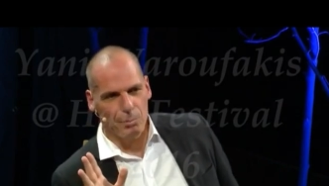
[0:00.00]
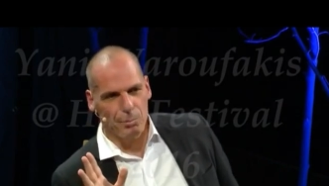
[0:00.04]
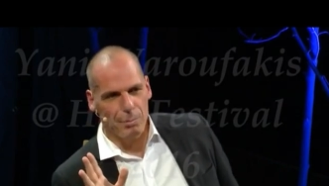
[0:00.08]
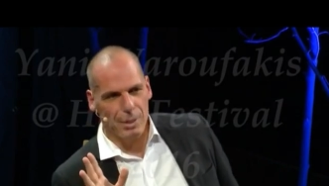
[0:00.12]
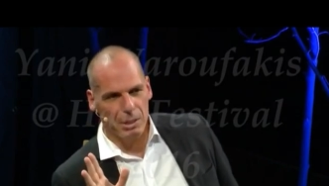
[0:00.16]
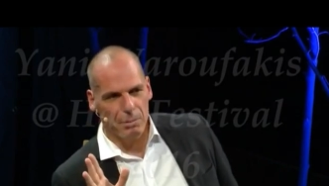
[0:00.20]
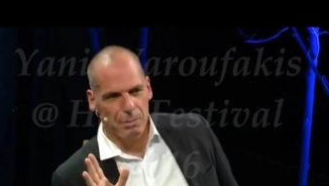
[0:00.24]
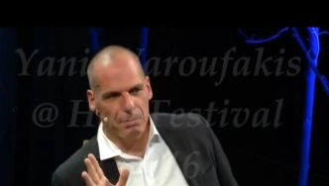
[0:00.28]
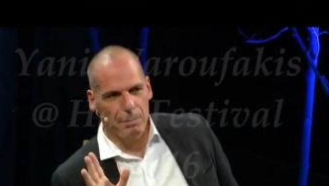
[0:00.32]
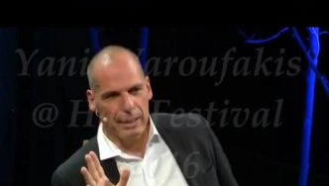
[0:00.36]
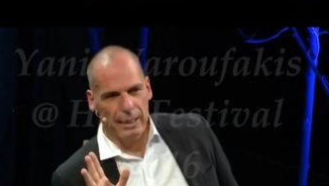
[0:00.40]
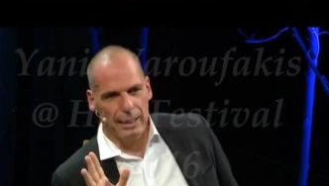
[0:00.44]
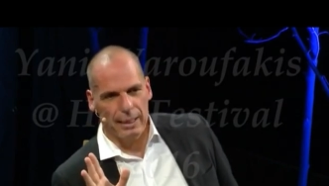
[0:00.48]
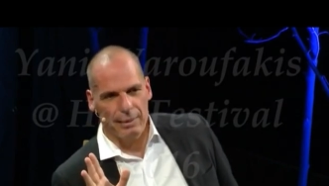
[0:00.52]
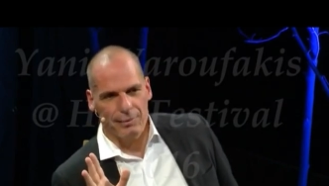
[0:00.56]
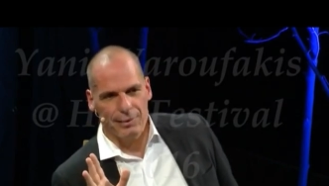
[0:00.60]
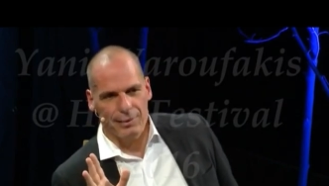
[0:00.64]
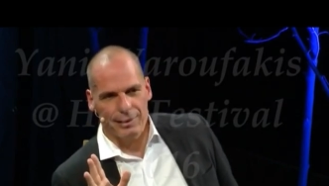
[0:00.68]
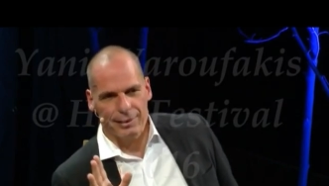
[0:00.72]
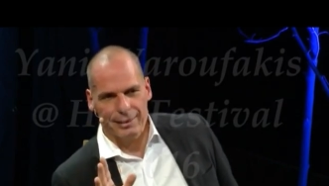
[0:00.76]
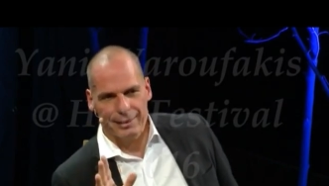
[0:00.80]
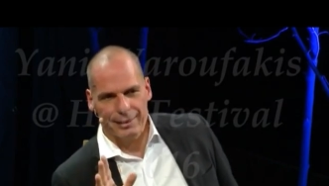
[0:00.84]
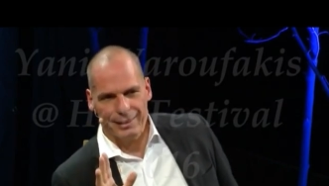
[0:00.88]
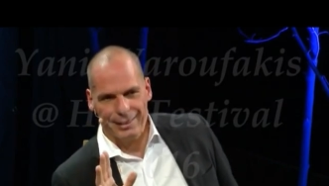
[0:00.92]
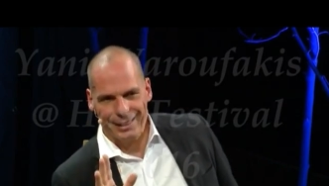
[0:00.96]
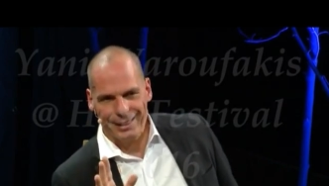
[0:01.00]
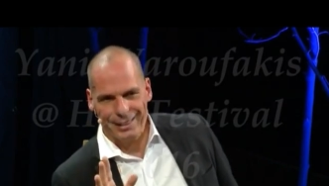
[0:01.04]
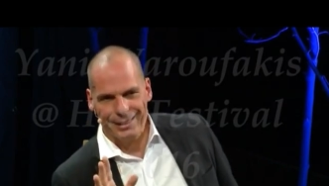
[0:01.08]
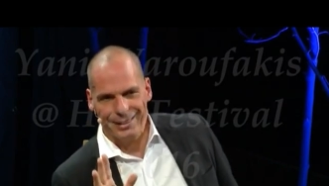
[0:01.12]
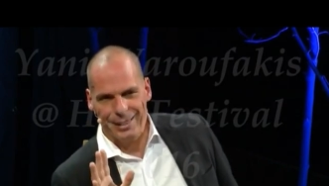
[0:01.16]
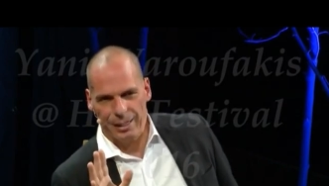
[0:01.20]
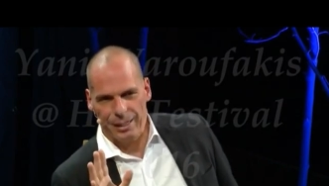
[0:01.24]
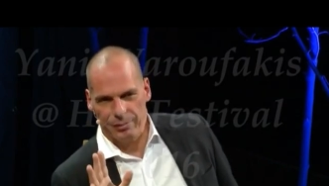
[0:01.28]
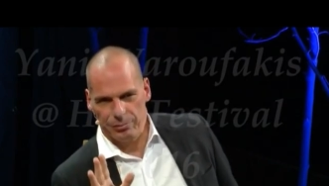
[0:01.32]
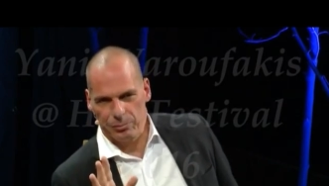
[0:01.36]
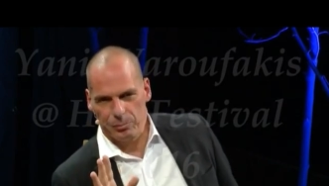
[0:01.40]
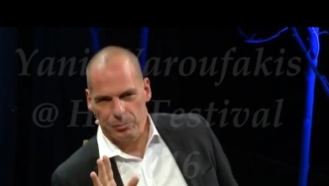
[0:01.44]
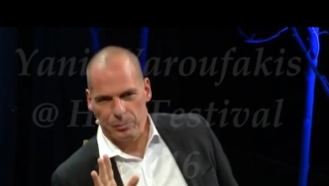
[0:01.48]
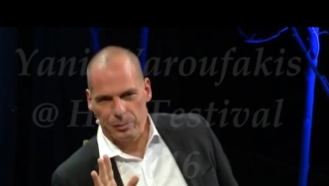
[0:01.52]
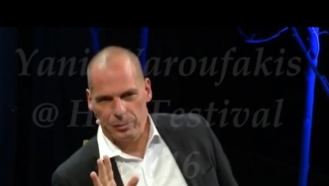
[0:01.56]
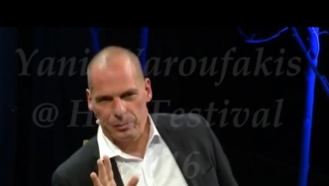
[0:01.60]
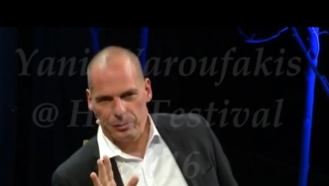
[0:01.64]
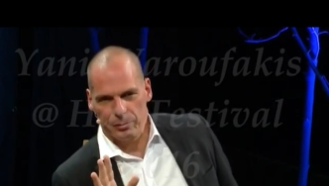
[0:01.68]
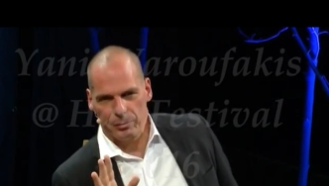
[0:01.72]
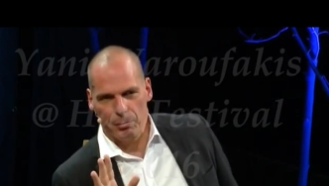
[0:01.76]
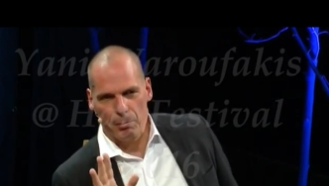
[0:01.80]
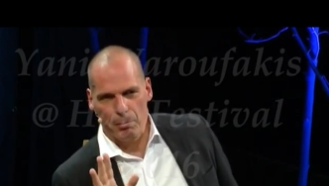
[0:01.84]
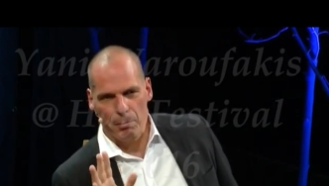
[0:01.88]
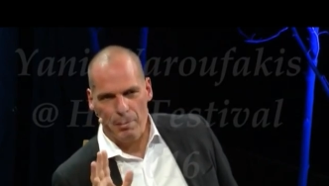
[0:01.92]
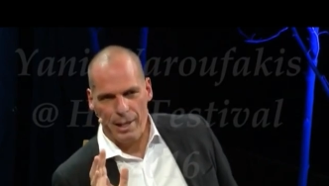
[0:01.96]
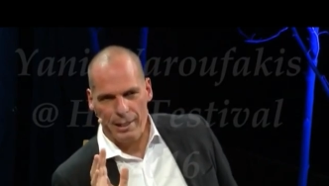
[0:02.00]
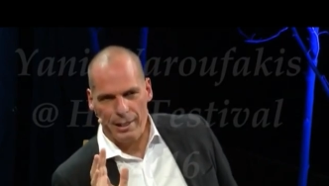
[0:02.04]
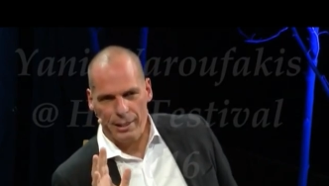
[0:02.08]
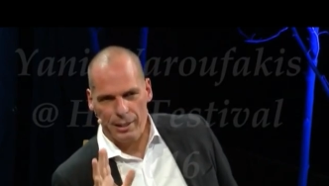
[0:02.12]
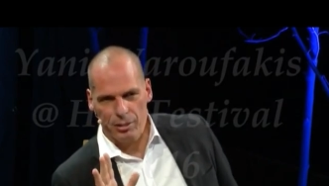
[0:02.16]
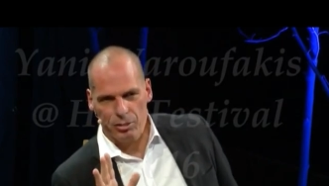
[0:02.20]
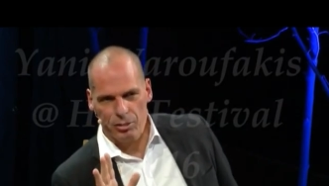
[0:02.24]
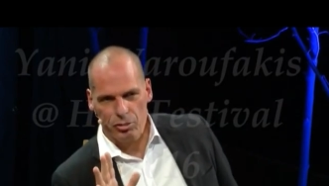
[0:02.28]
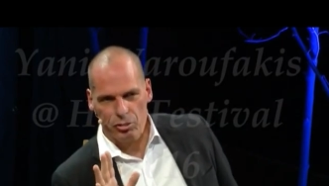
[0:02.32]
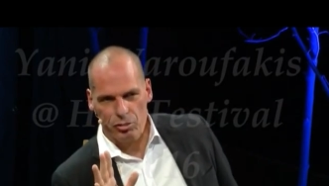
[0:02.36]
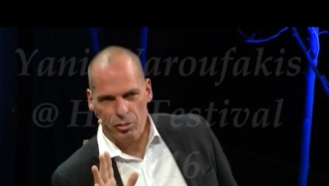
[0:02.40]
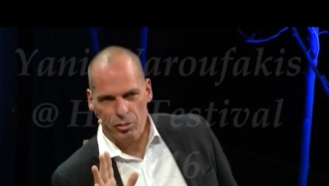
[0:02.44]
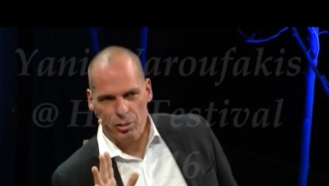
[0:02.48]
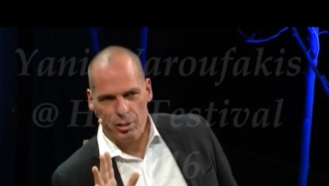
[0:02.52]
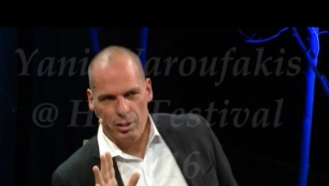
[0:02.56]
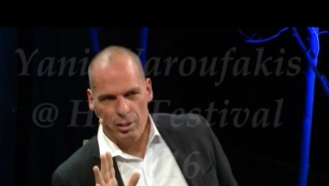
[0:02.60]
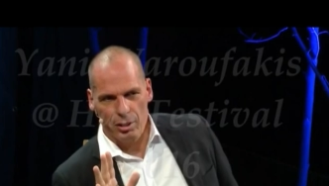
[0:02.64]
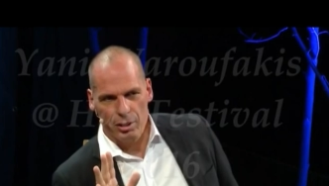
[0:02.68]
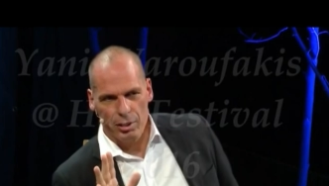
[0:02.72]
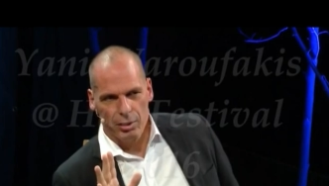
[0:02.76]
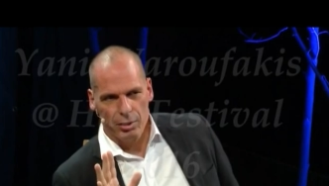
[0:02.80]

you must believe that the Greek government managed